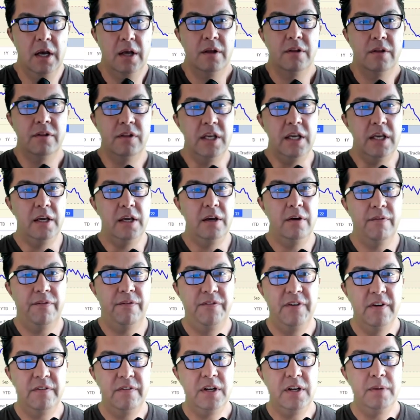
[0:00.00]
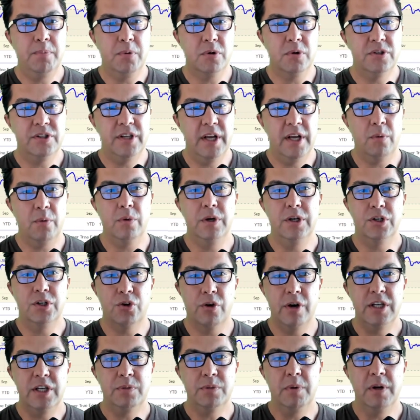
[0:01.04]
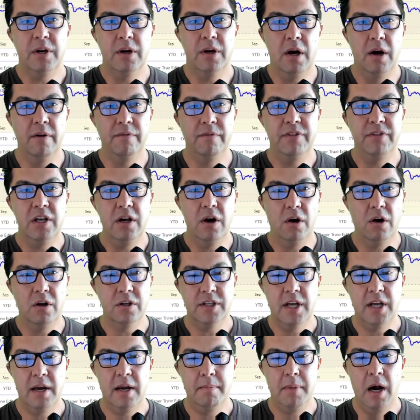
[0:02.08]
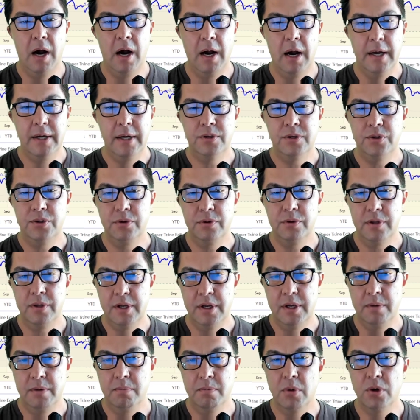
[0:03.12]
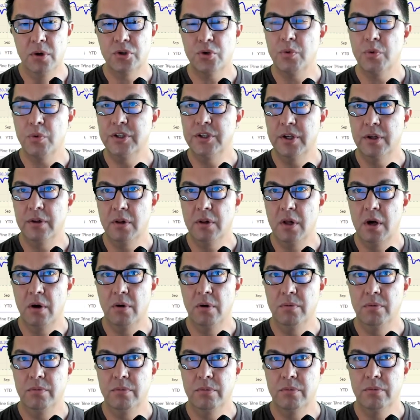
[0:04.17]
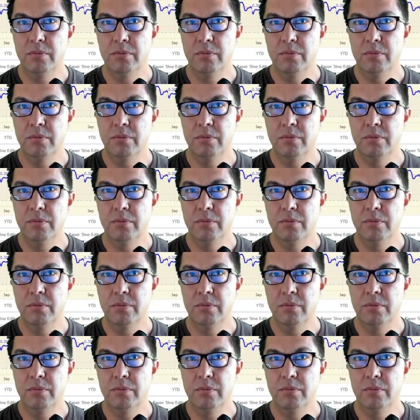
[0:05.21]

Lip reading: the 50% retracement of the all-time high to the most recent low,